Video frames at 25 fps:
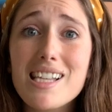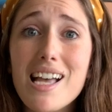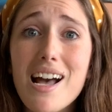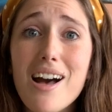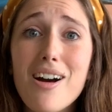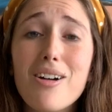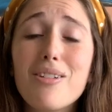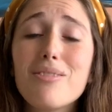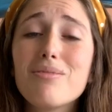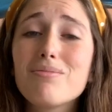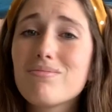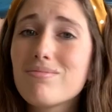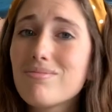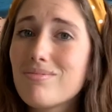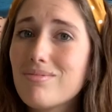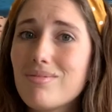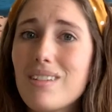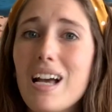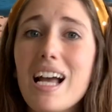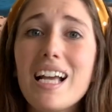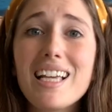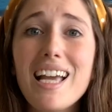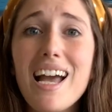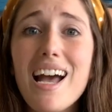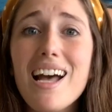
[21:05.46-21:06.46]
out.
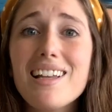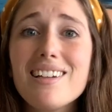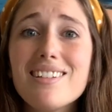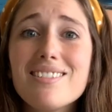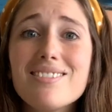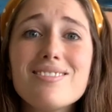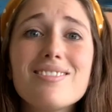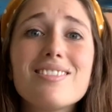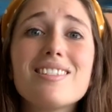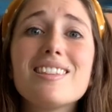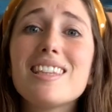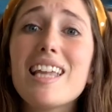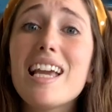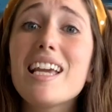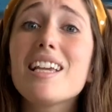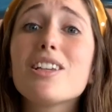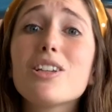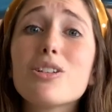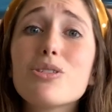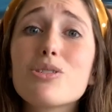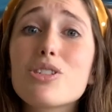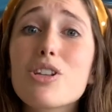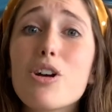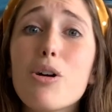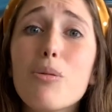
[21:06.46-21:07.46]
Again, thank
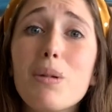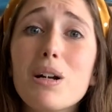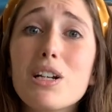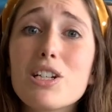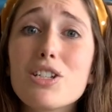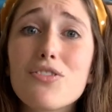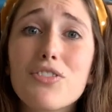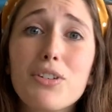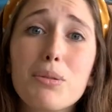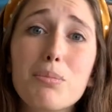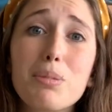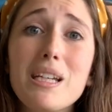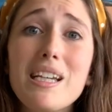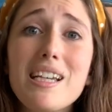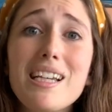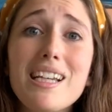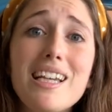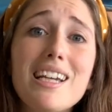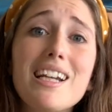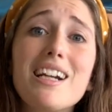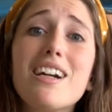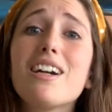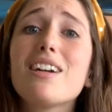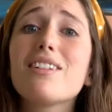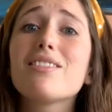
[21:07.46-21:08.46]
you so much for being
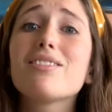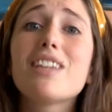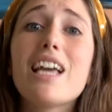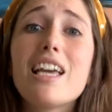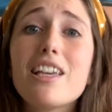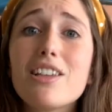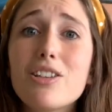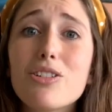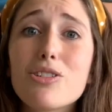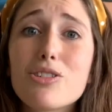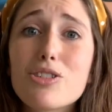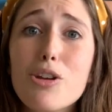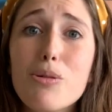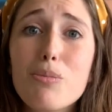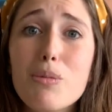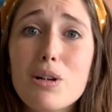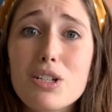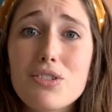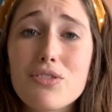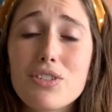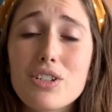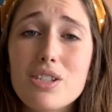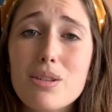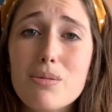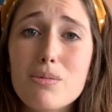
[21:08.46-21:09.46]
here. Thank you so much
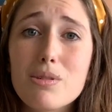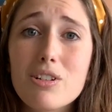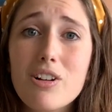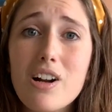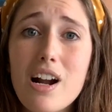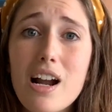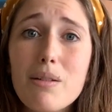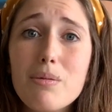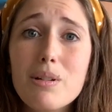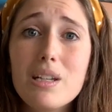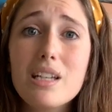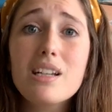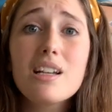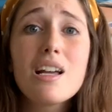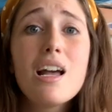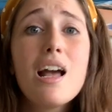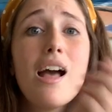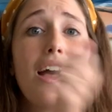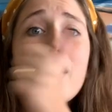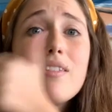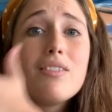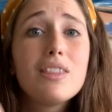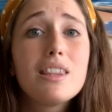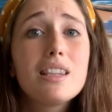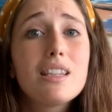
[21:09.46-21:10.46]
for subscribing.
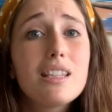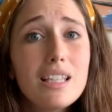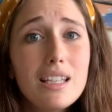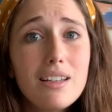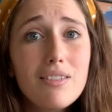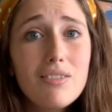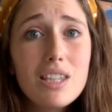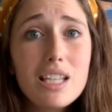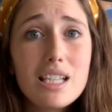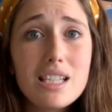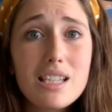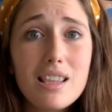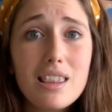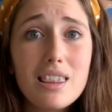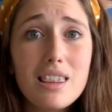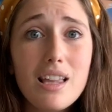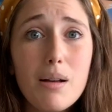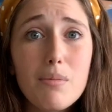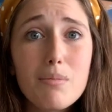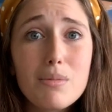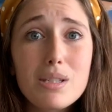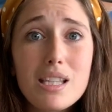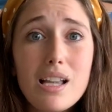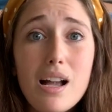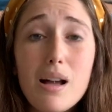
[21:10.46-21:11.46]
Give this a
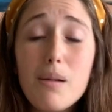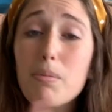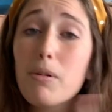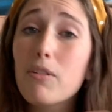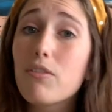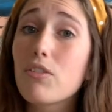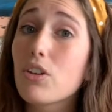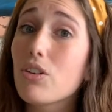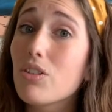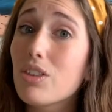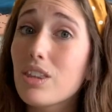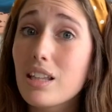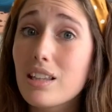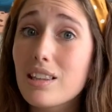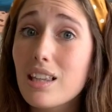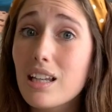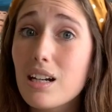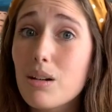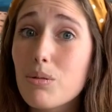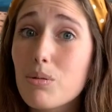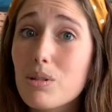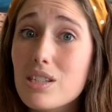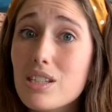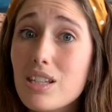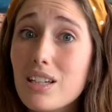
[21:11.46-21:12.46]
thumbs up if you think that
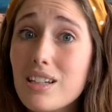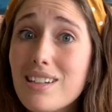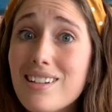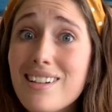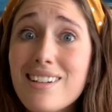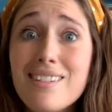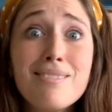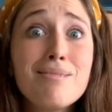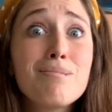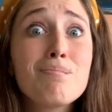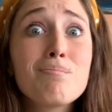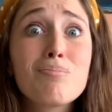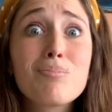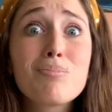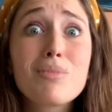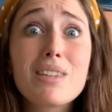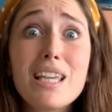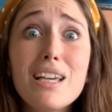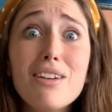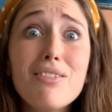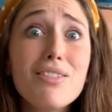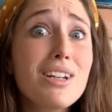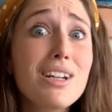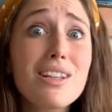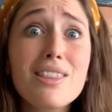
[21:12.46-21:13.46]
it was good.
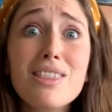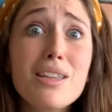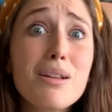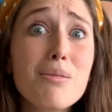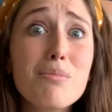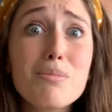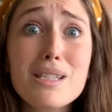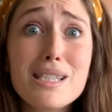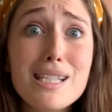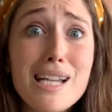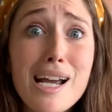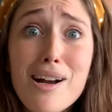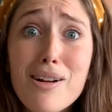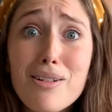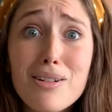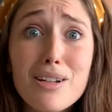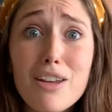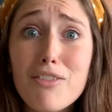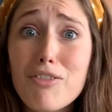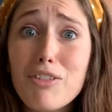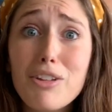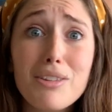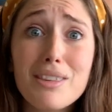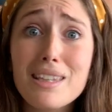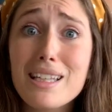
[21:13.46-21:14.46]
Give it a thumbs down if
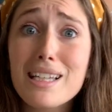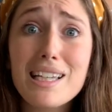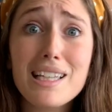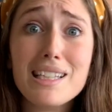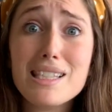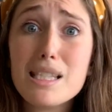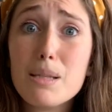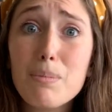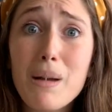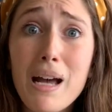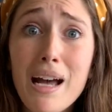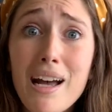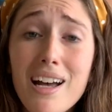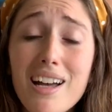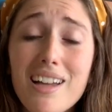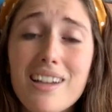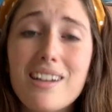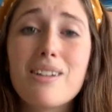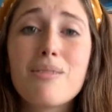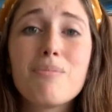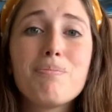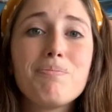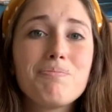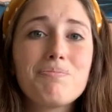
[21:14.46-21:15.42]
you think it's bad.